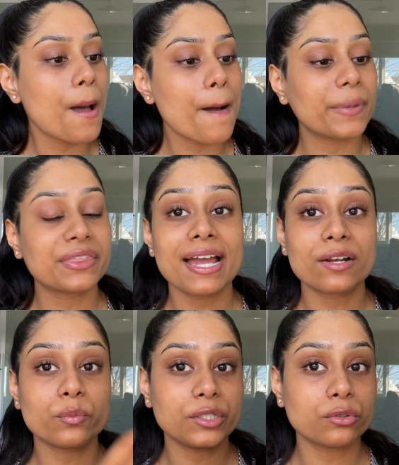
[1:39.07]
But then
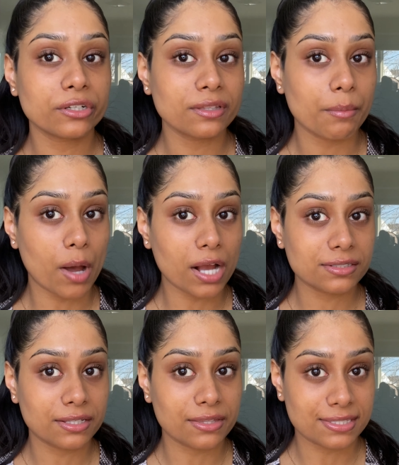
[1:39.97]
when you turn the box
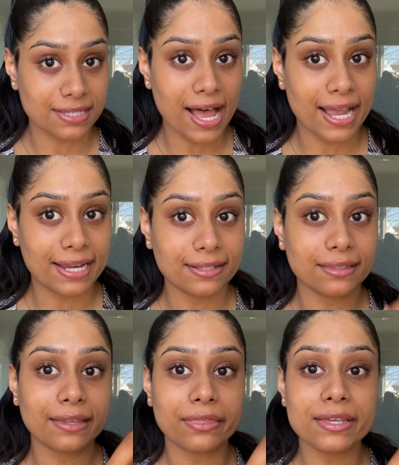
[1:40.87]
to the side,
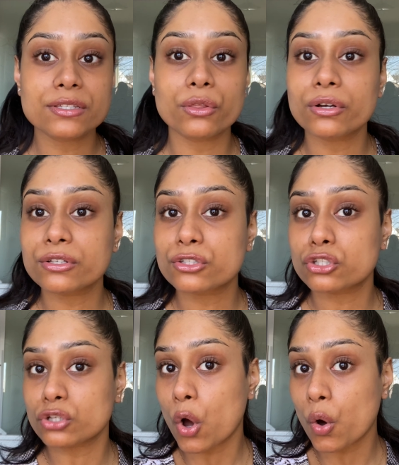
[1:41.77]
like this looks
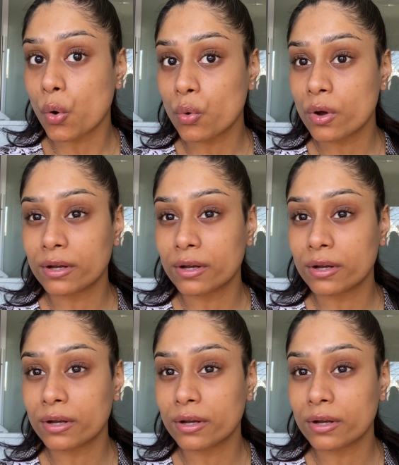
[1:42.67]
so